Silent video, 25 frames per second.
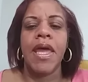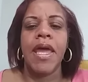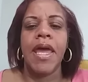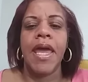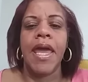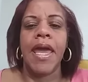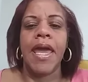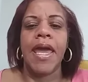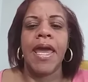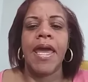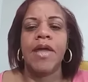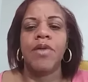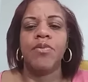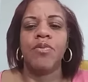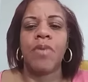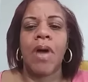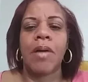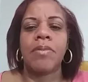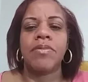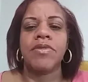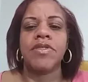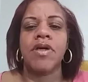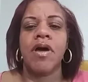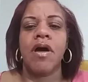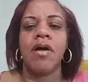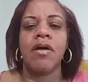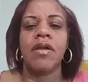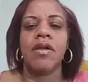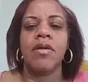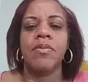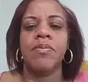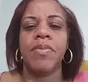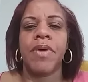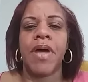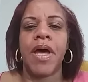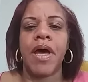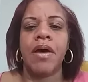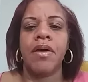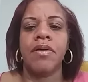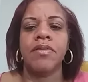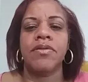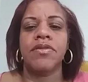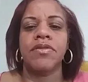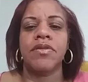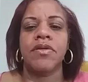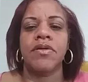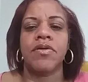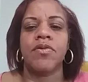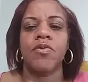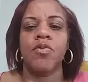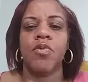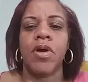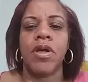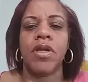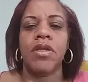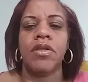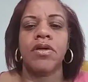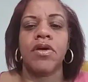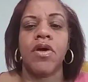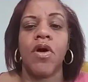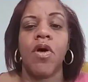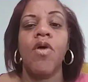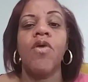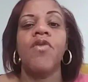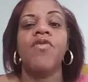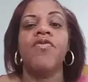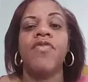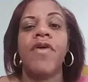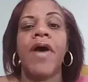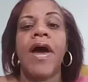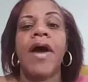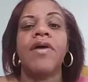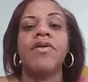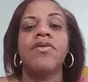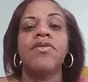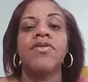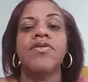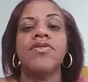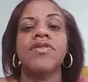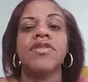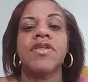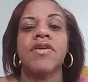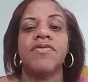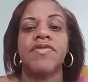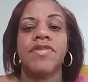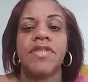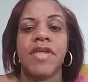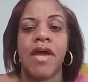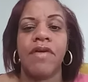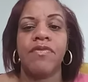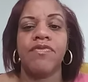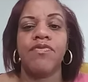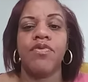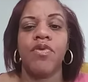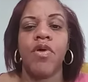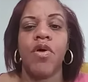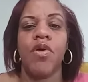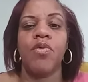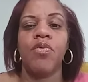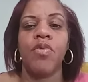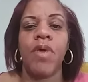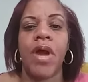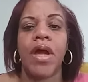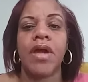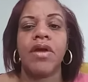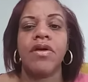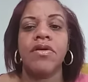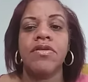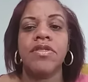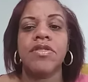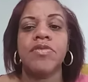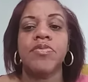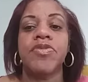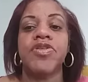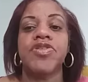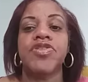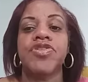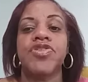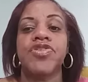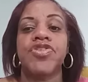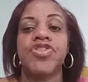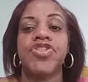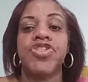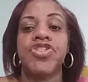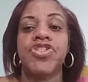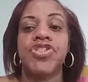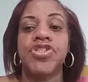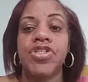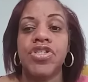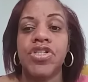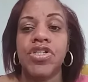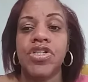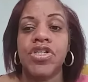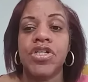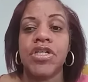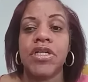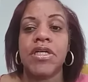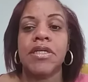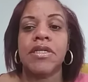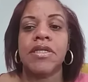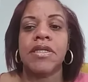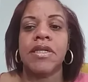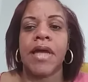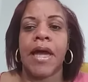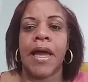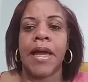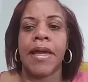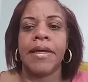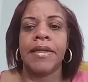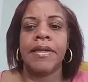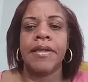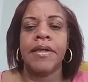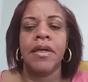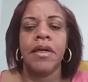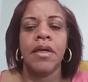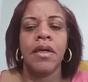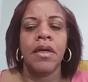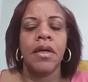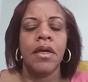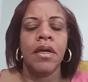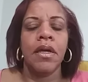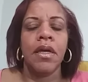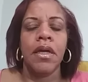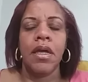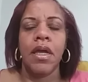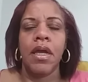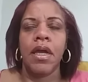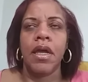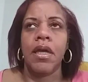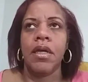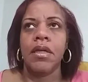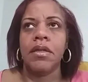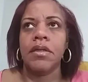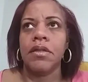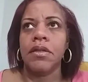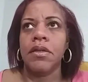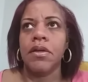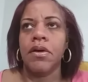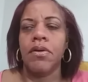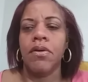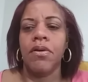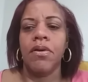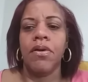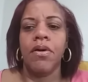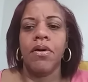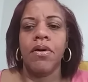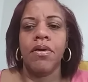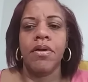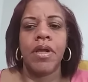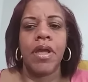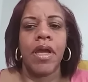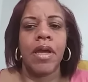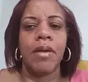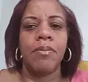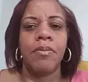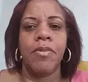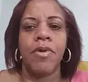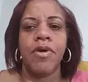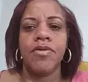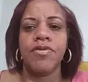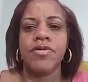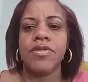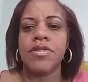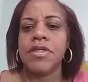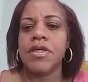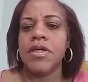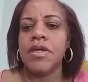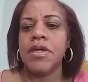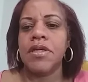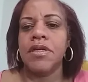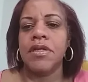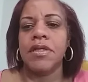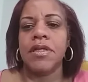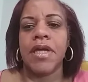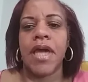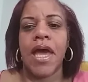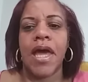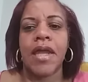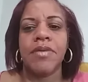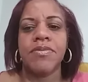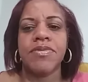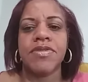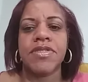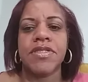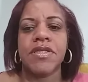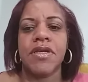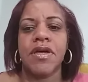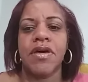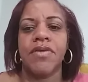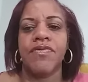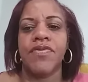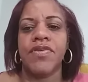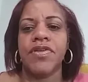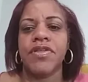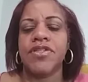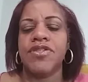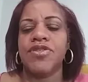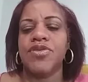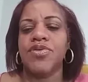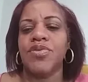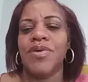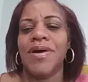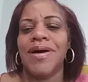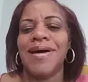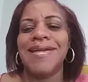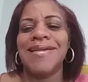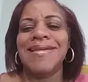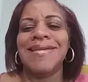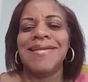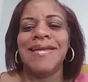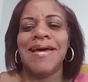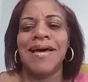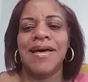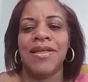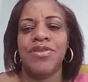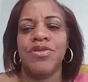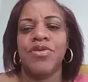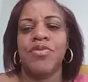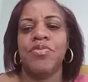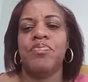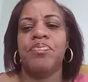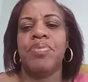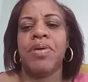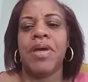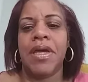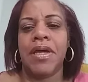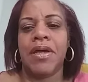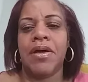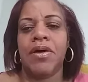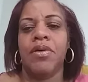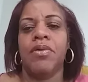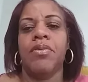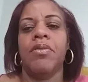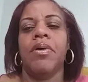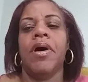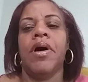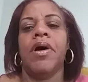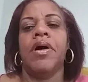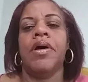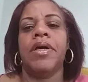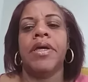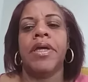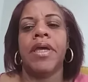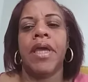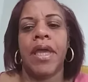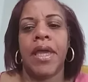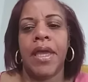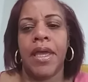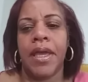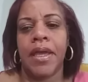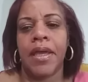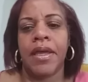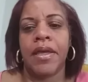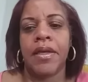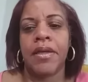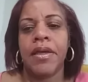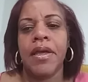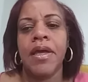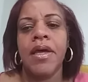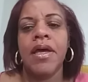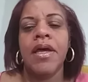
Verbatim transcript: And I'm talking about the, one of the co-founders of Death Row Records, Mr. Suge Knight. And Lord have mercy, he done got himself into another pickle again.